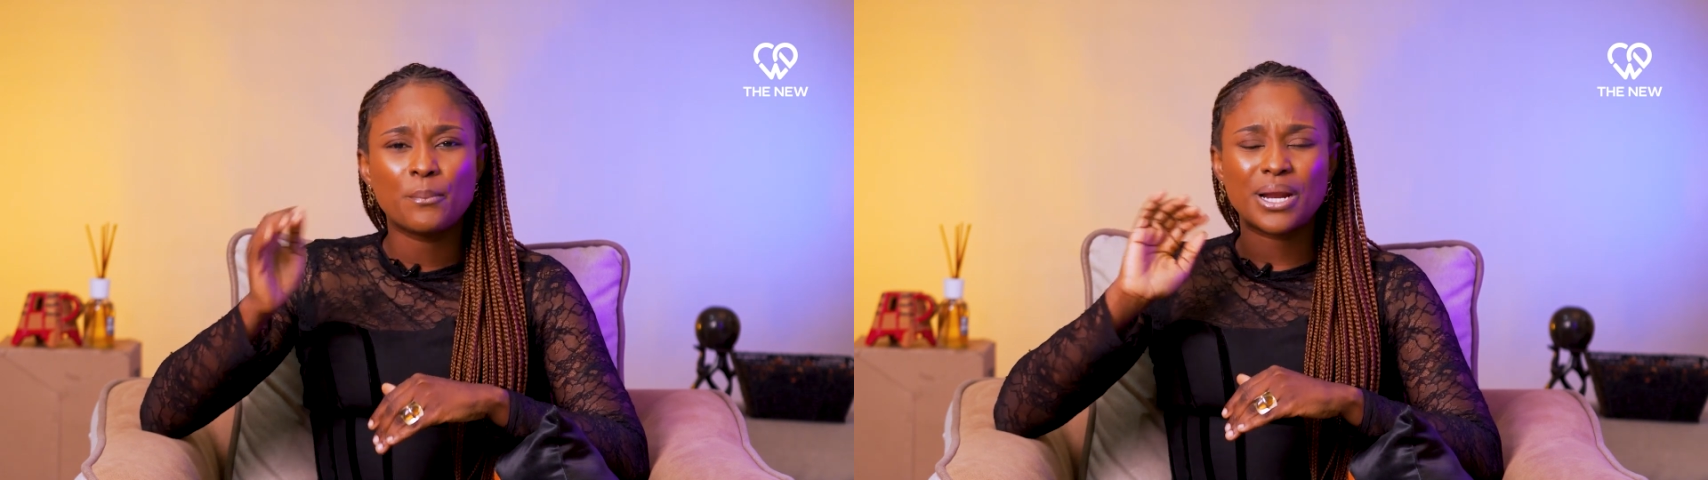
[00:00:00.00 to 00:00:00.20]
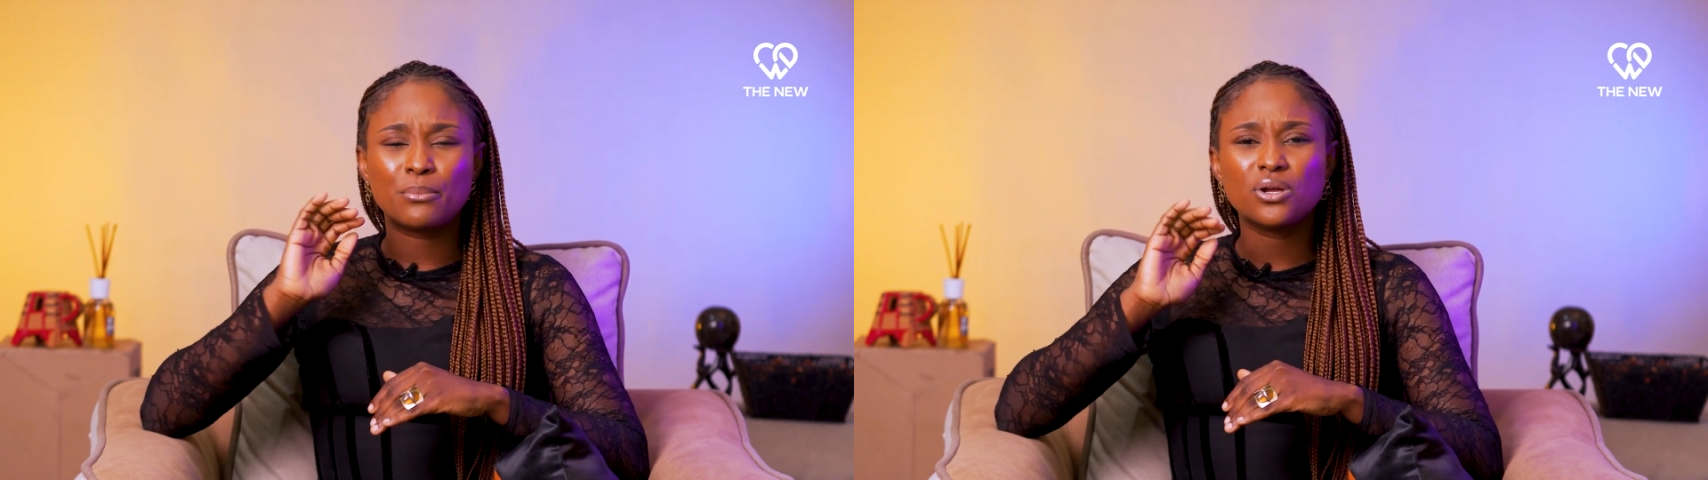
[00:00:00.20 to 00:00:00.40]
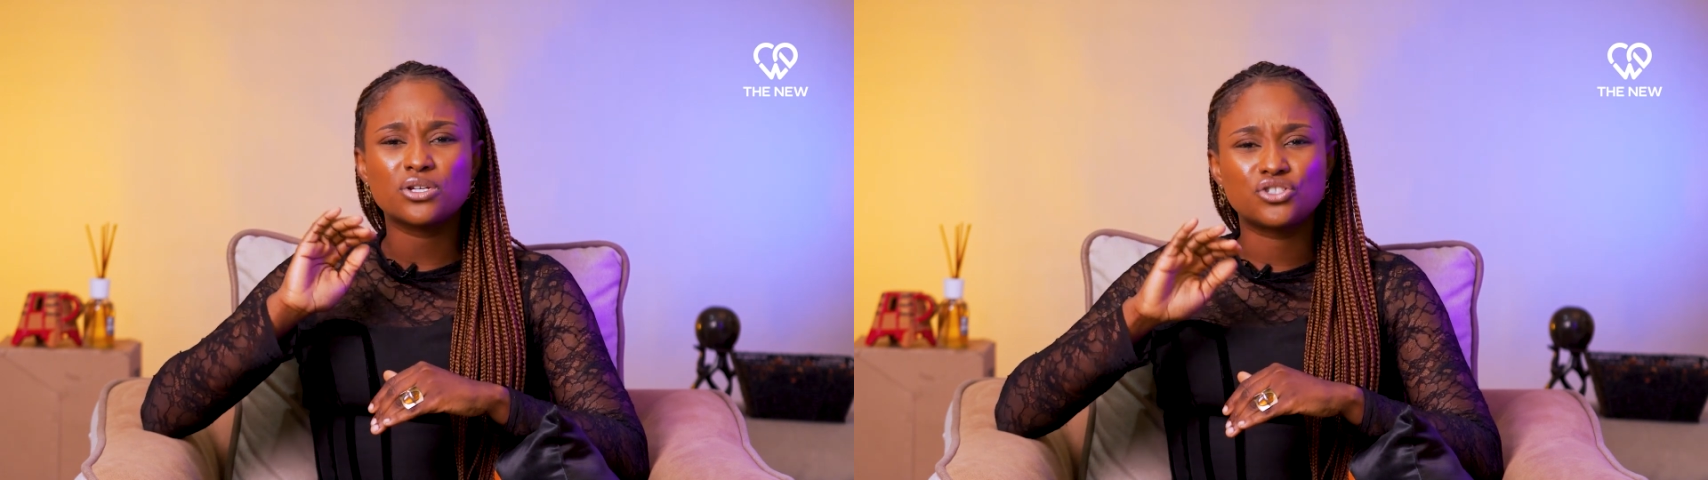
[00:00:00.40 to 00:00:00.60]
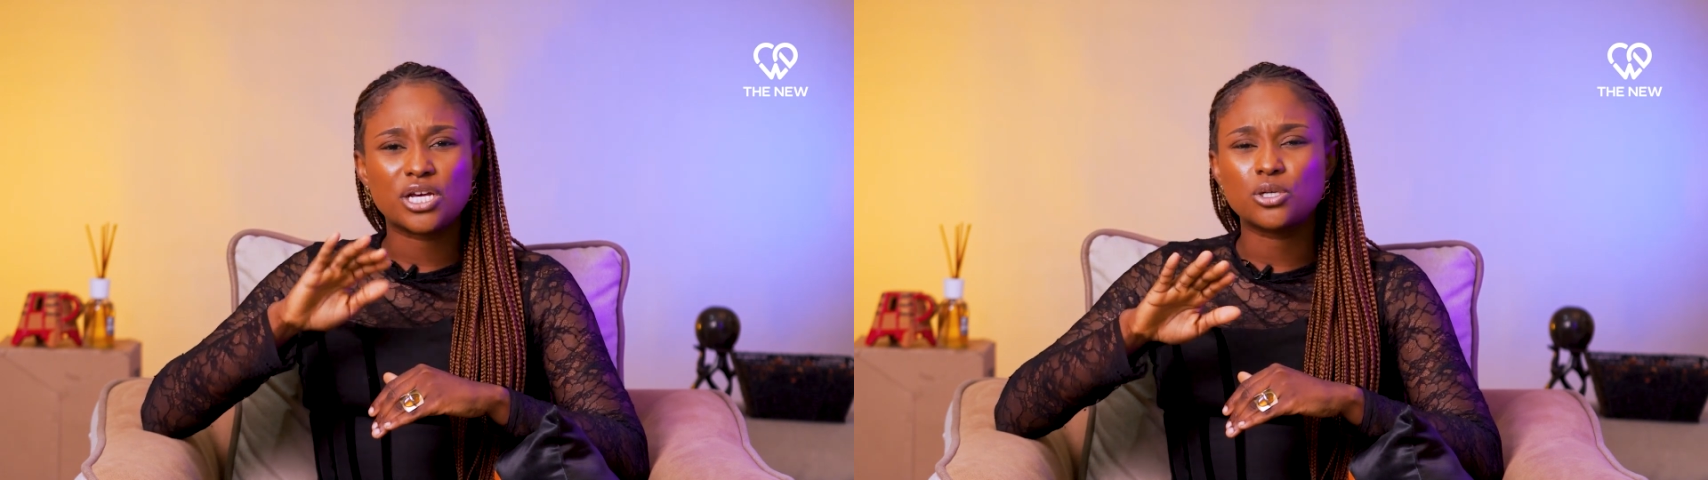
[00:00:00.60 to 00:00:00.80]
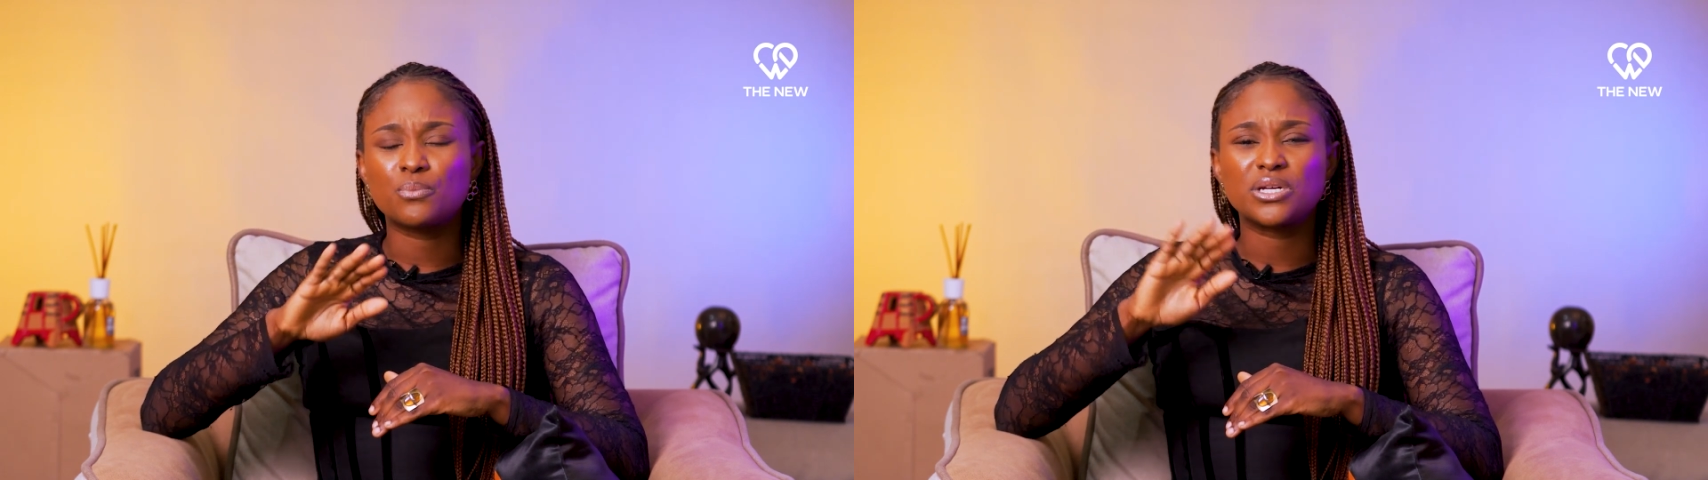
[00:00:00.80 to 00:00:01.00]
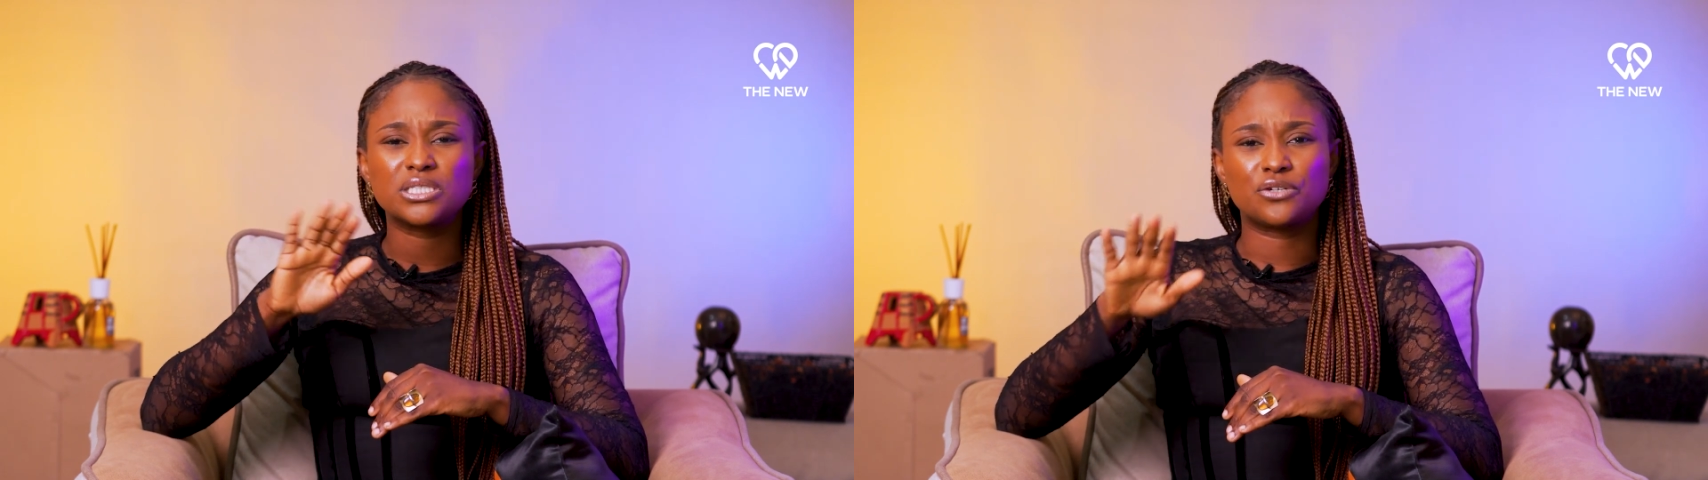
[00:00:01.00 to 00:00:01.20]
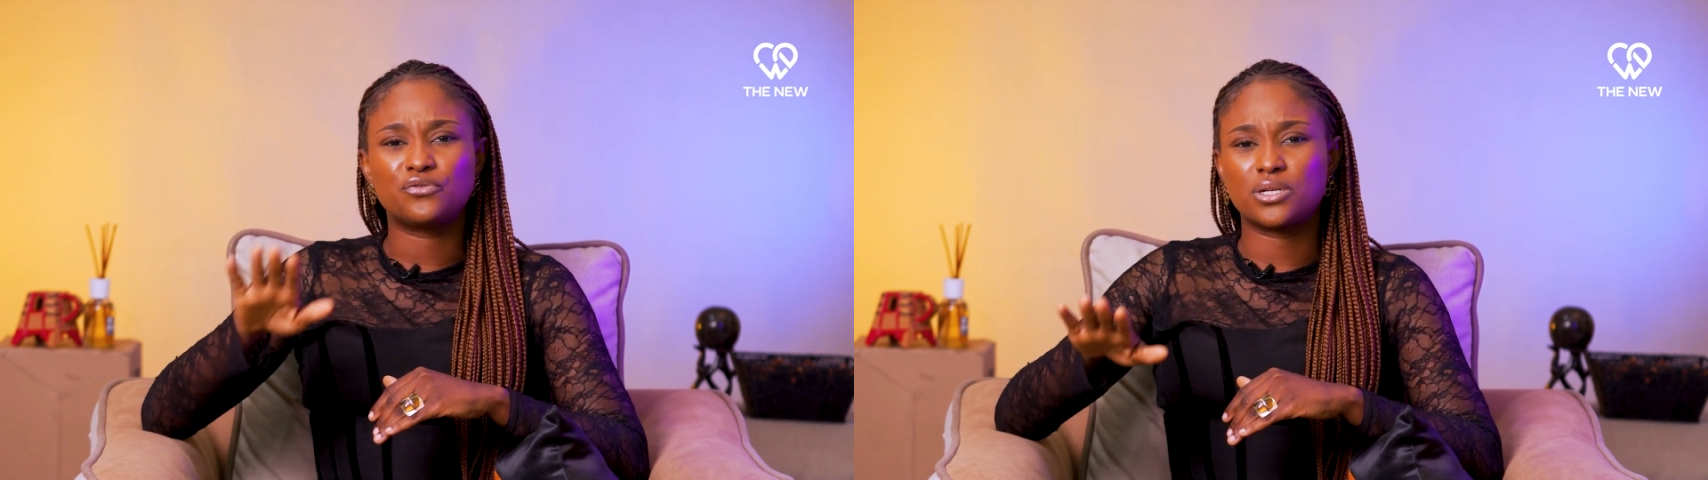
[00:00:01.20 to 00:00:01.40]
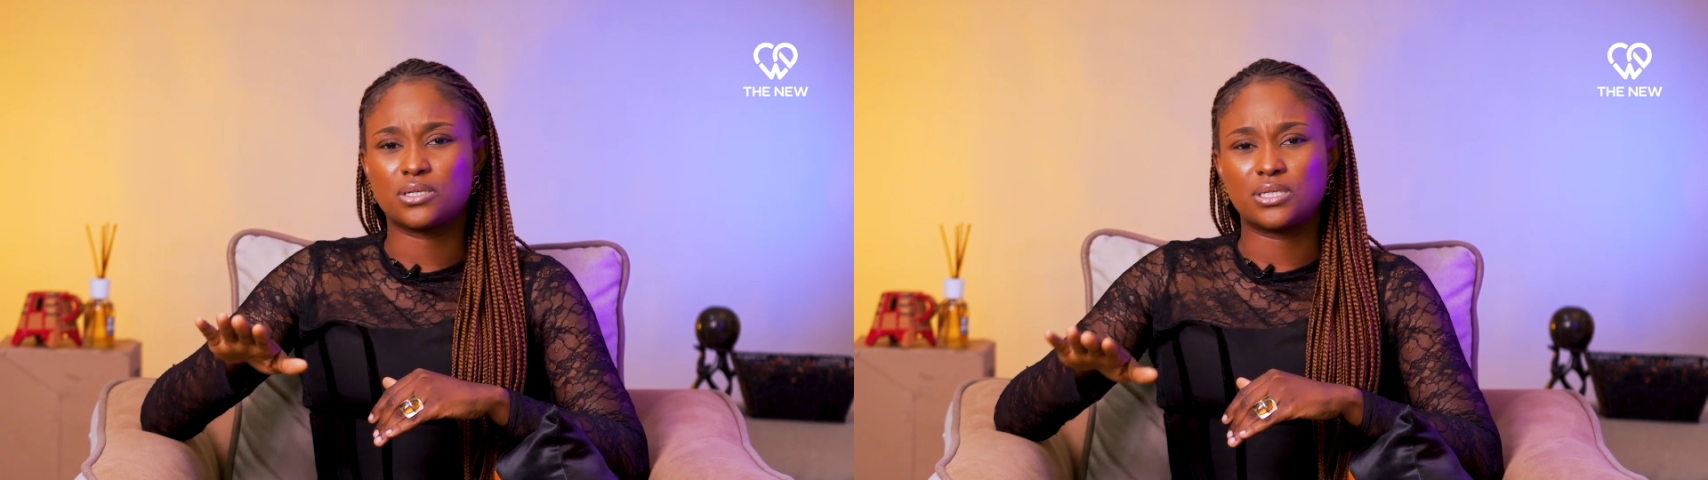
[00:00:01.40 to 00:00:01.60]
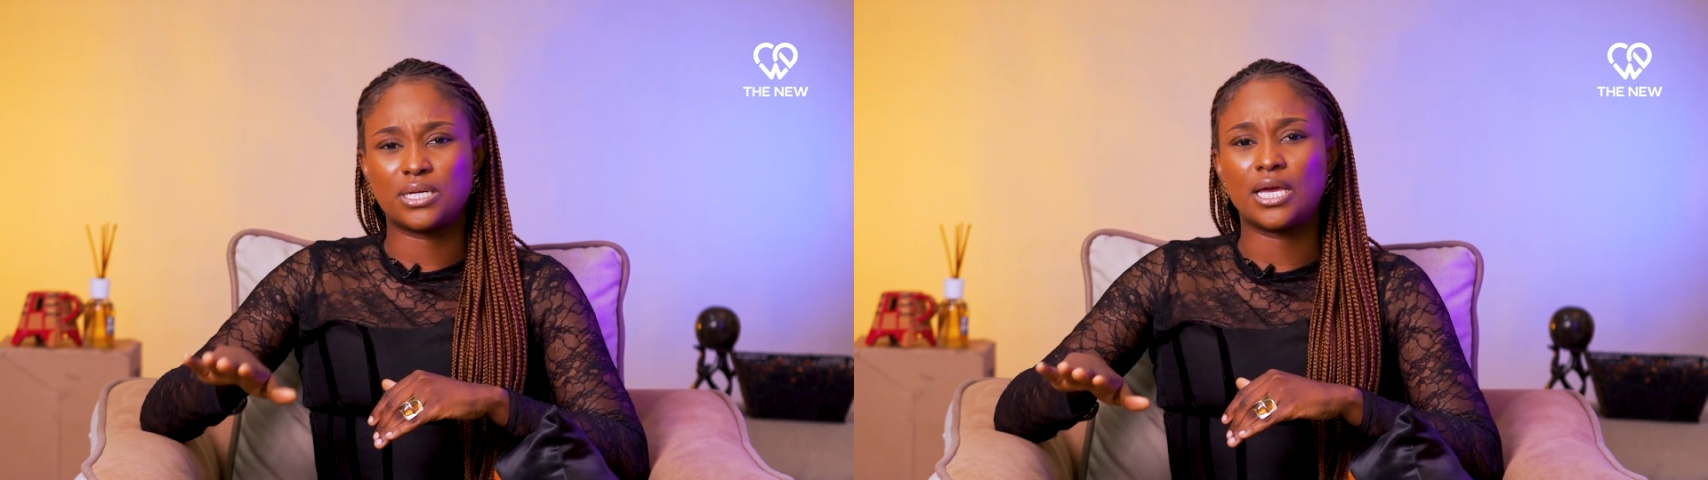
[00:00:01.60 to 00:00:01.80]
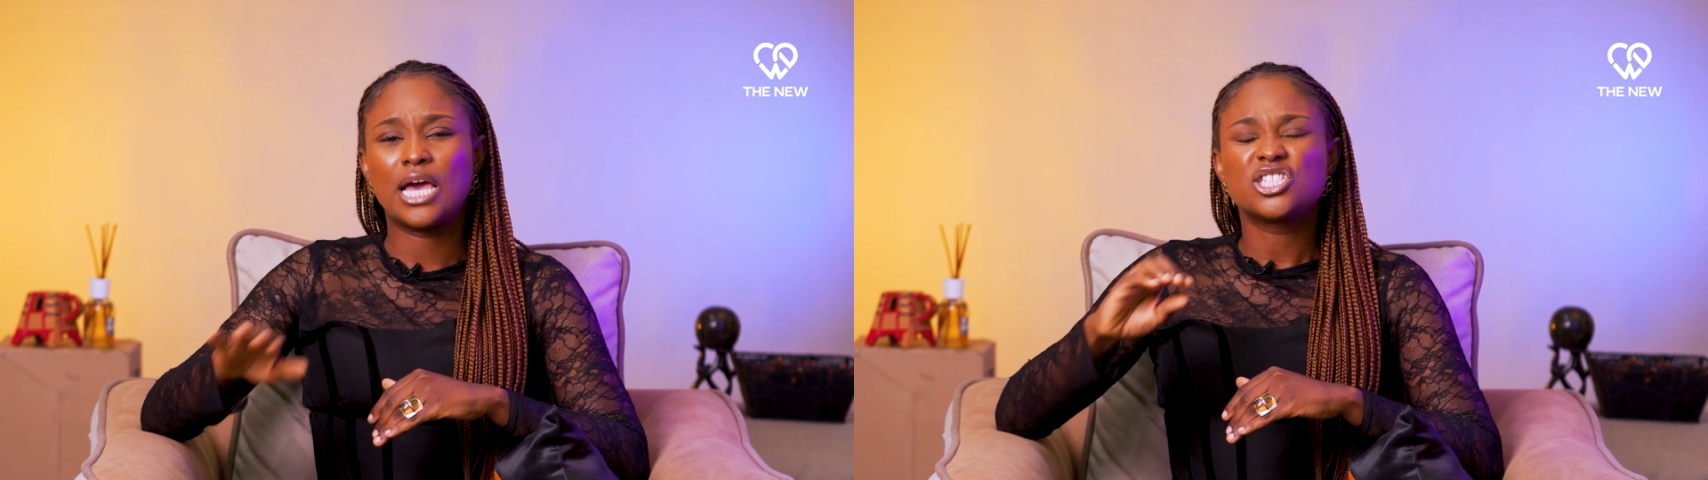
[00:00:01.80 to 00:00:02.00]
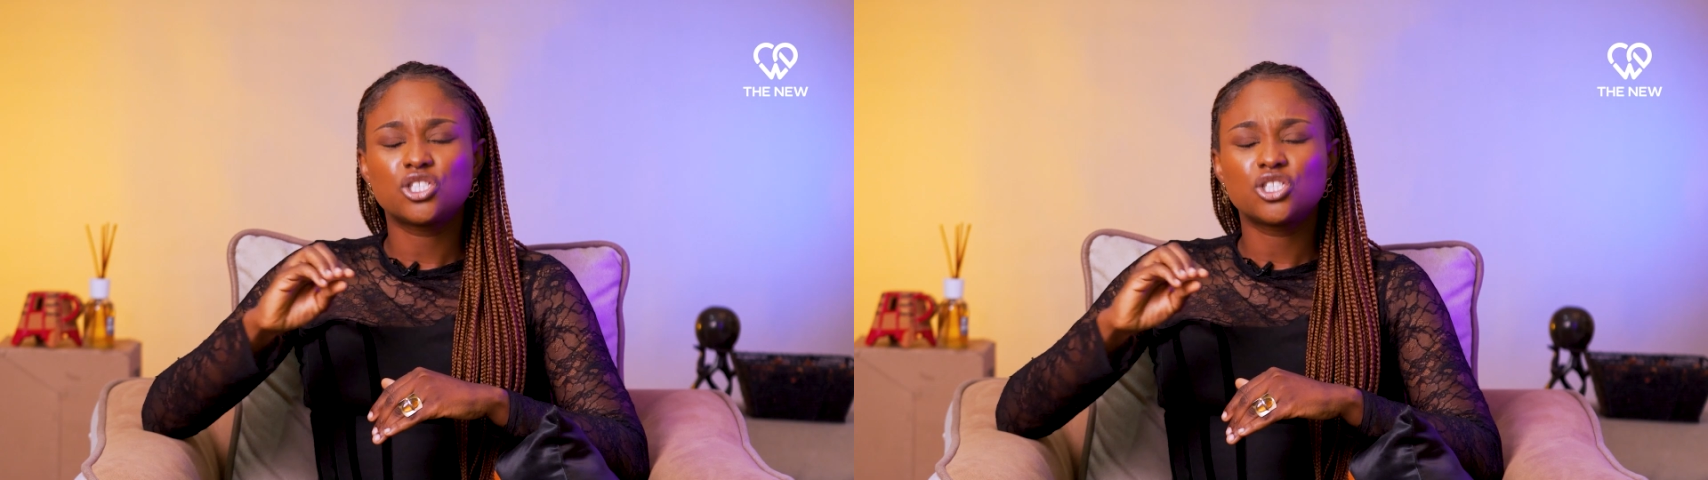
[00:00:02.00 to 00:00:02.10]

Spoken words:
But I'm going to share something different today,